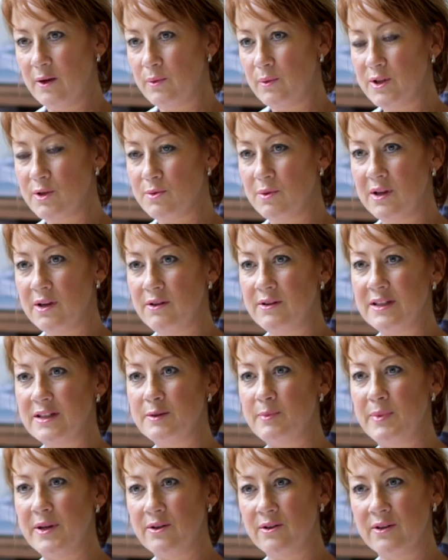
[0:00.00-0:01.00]
which will only
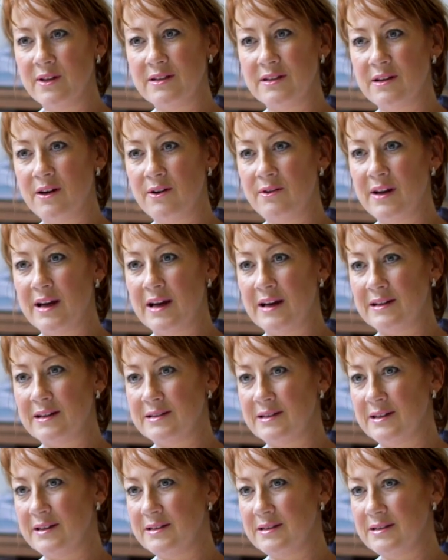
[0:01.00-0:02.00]
spin on its own
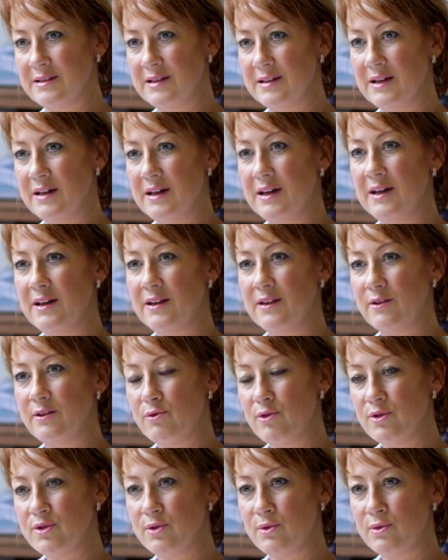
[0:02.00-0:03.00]
axis. The
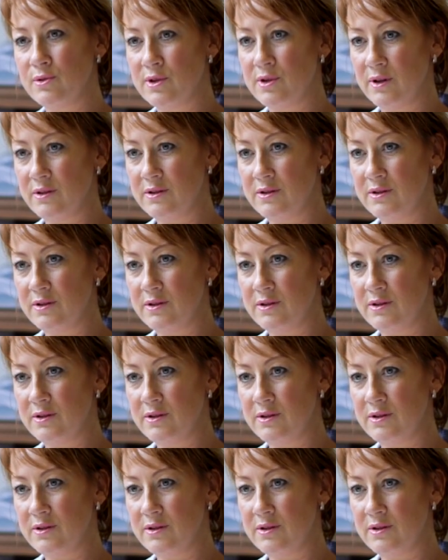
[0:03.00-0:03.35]
Ross Auto